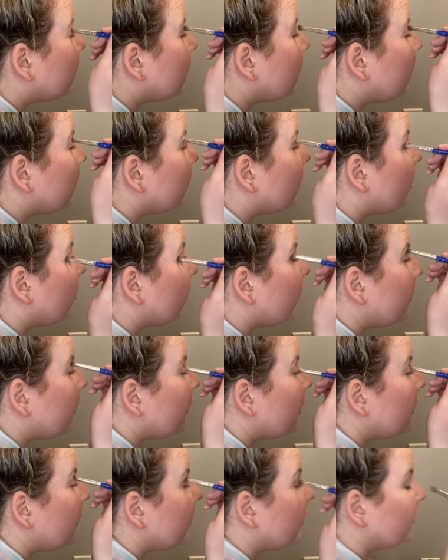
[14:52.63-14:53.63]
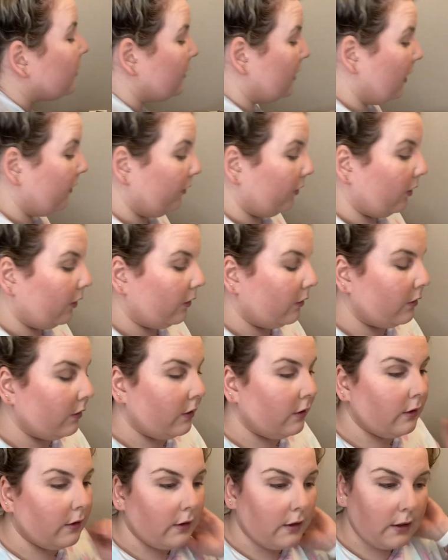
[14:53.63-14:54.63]
you know, it's never
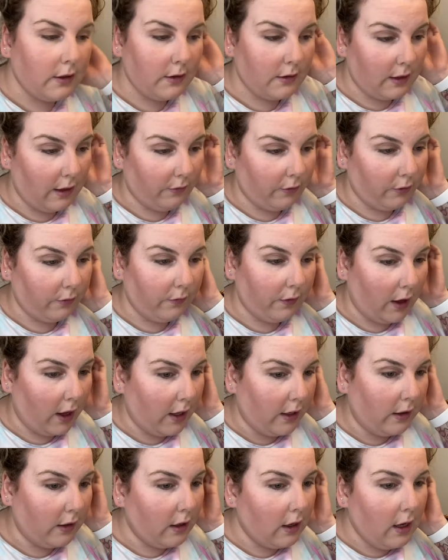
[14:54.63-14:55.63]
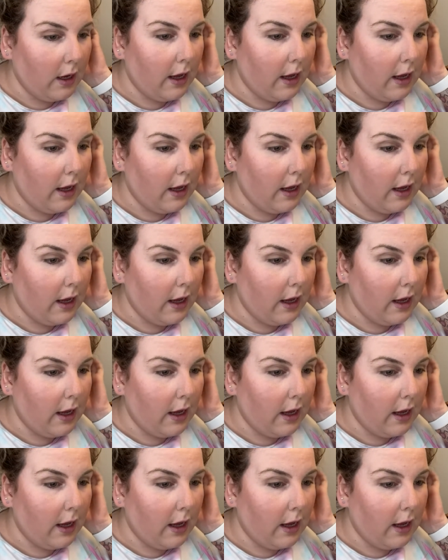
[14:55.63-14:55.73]
it's never fun.